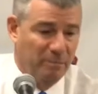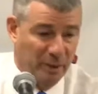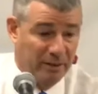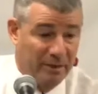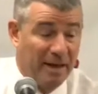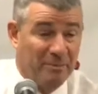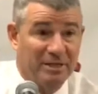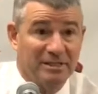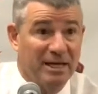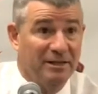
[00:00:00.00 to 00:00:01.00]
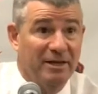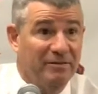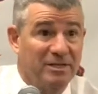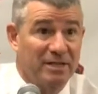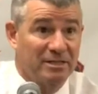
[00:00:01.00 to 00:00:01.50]
but that being said, they've
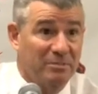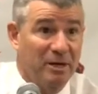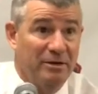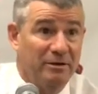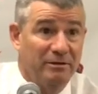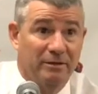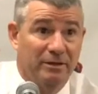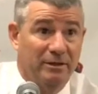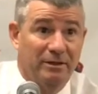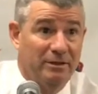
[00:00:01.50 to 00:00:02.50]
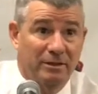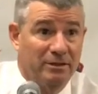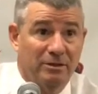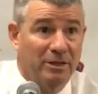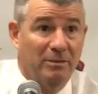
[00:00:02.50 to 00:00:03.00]
adjusted better than,
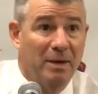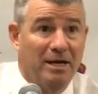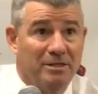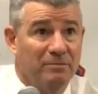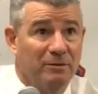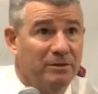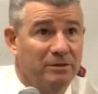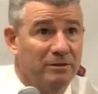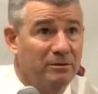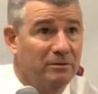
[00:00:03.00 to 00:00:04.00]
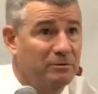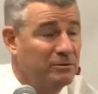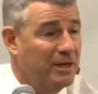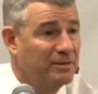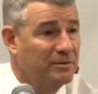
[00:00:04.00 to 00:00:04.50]
than you can imagine with two
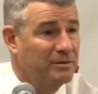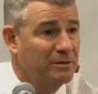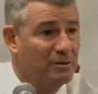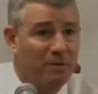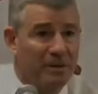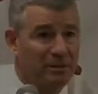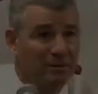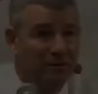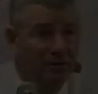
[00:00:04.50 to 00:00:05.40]
transfers, no question.